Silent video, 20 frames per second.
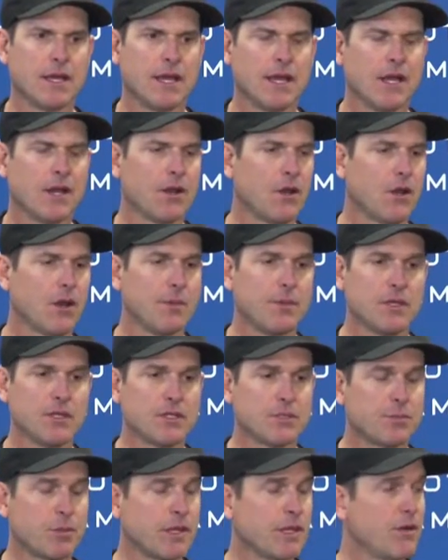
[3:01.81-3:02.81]
I don't know. I mean,
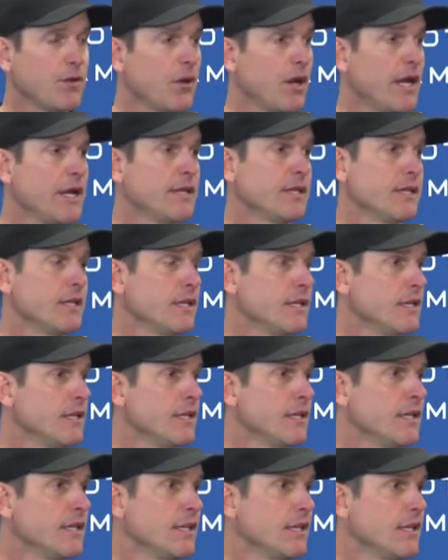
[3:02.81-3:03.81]
he just played great.
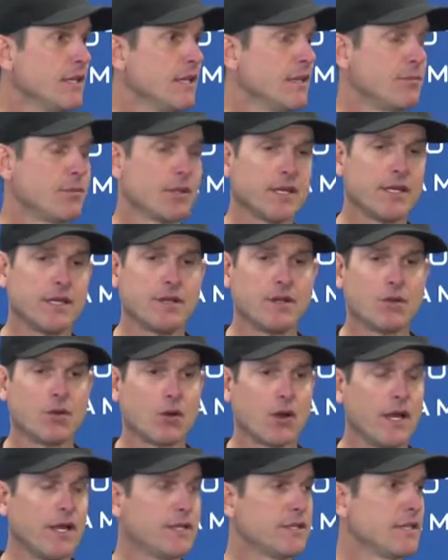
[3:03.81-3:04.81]
He played
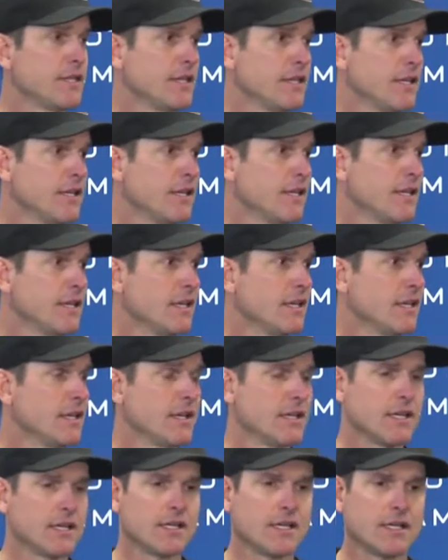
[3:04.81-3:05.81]
great.
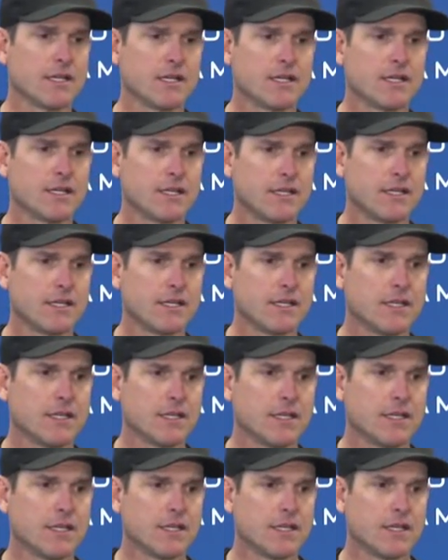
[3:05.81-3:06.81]
Uh,
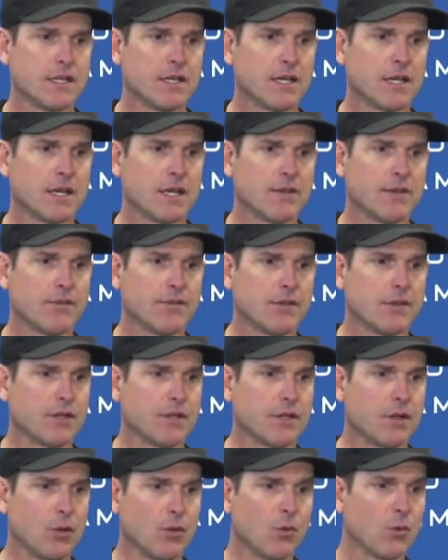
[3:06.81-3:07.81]
I don't
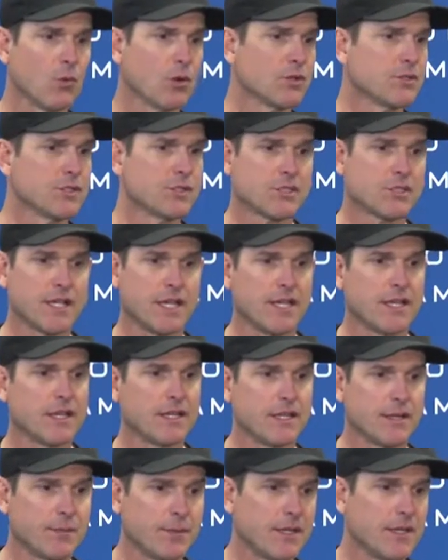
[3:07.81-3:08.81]
even know the words to say it.
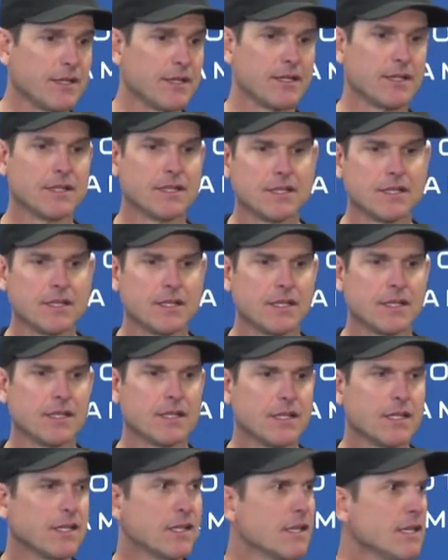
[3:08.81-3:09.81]
I mean,
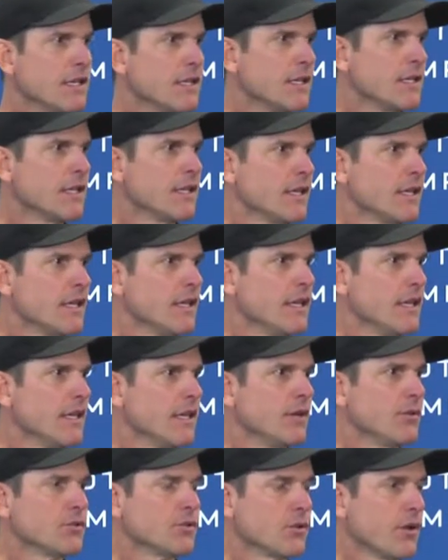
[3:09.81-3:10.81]
he,
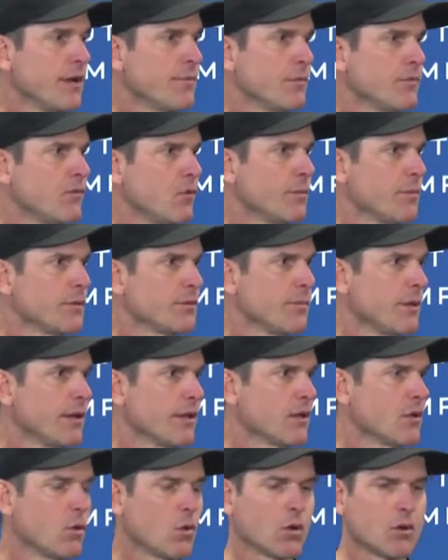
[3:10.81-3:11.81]
it was a great performance
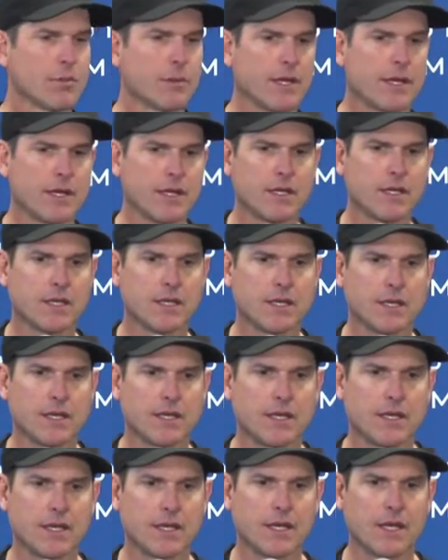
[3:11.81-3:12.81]
by the quarterback
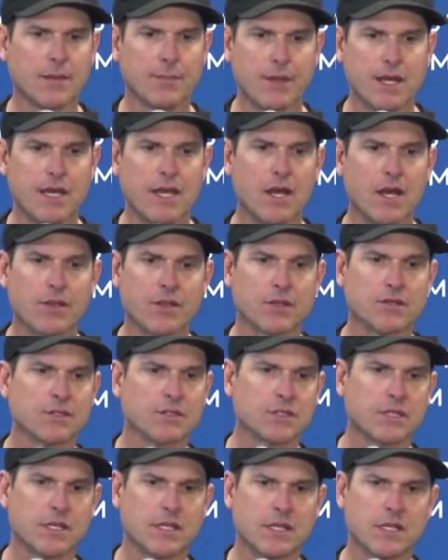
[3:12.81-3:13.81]
and uh, and many
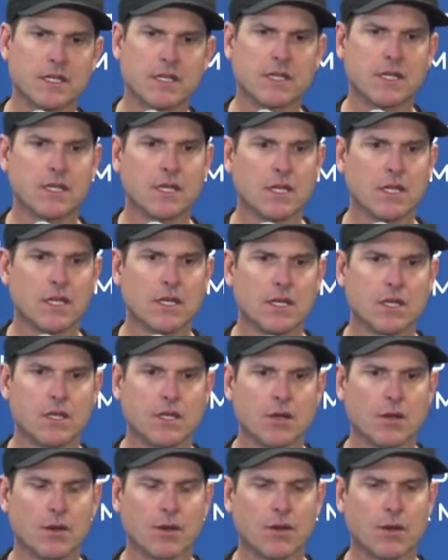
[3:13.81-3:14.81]
others. Uh,
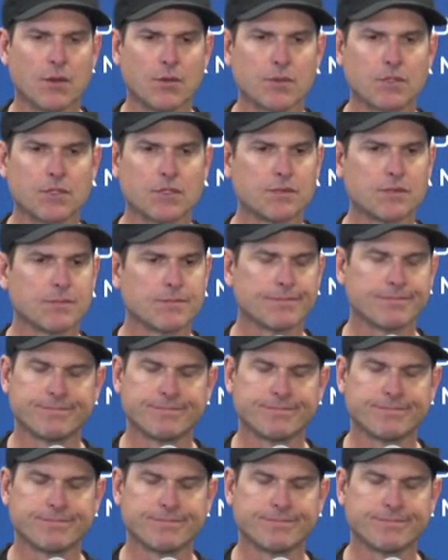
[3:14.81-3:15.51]
you know, there was